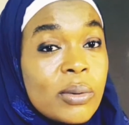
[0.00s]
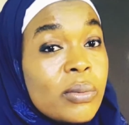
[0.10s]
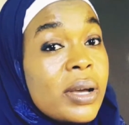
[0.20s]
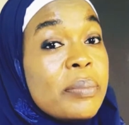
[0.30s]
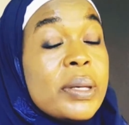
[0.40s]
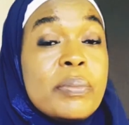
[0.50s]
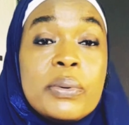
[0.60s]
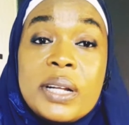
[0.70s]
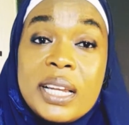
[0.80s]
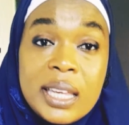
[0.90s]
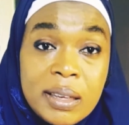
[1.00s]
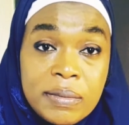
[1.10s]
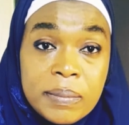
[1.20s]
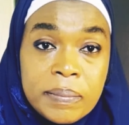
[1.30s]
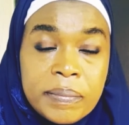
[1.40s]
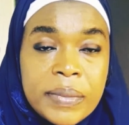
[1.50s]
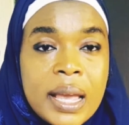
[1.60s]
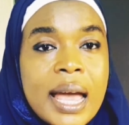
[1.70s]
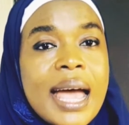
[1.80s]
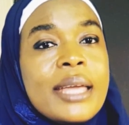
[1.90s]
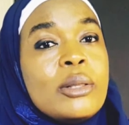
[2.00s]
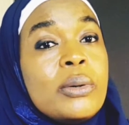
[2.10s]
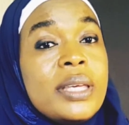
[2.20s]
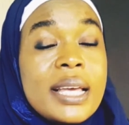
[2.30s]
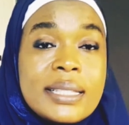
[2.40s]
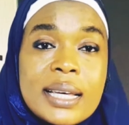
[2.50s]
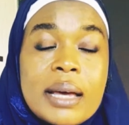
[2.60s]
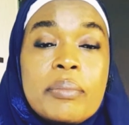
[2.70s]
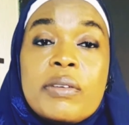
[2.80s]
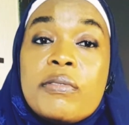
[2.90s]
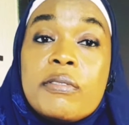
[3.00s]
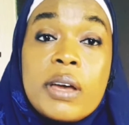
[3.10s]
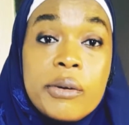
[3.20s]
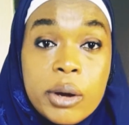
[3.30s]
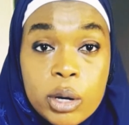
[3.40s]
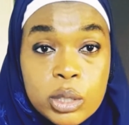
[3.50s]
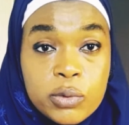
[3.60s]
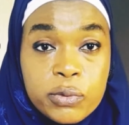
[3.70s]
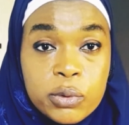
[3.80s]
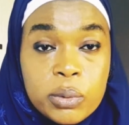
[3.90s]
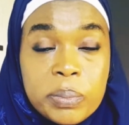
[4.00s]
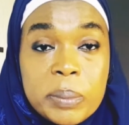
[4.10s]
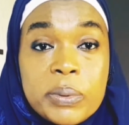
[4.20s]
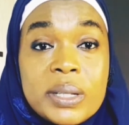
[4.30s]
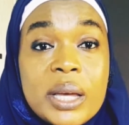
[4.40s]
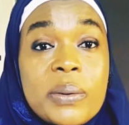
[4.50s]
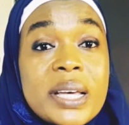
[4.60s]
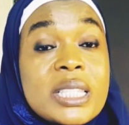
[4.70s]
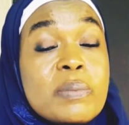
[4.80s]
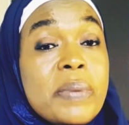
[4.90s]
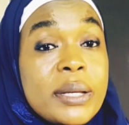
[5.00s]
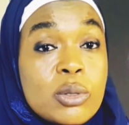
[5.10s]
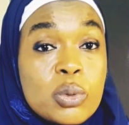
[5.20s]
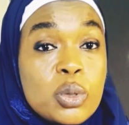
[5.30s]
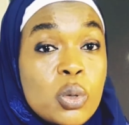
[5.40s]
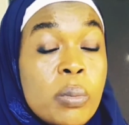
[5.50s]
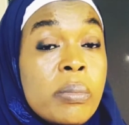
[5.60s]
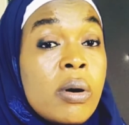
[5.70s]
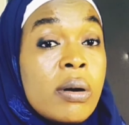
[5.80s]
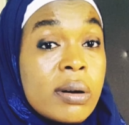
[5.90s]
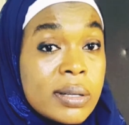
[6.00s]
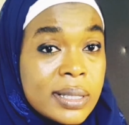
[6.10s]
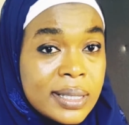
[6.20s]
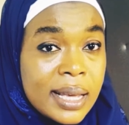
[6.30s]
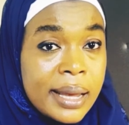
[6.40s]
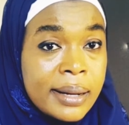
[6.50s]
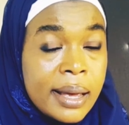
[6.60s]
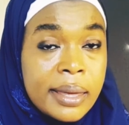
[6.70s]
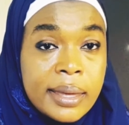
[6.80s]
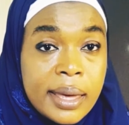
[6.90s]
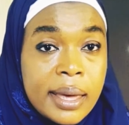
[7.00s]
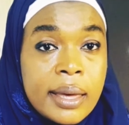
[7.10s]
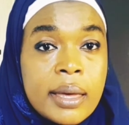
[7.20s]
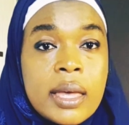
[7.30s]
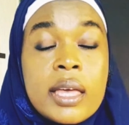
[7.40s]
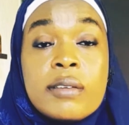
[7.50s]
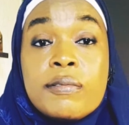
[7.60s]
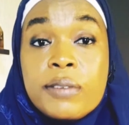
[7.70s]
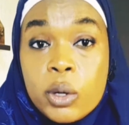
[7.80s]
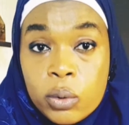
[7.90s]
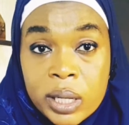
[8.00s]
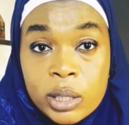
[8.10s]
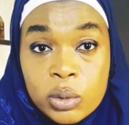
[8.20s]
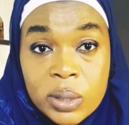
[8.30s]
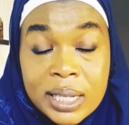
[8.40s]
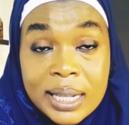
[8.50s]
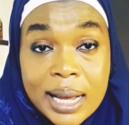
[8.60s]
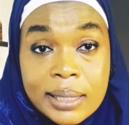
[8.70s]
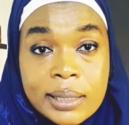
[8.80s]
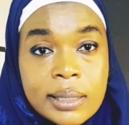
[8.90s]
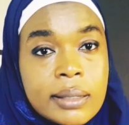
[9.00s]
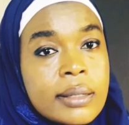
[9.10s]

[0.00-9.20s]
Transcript: When people leave, I know, yes, it can be very hurtful. People that you expect to show more concern and care fail in doing that.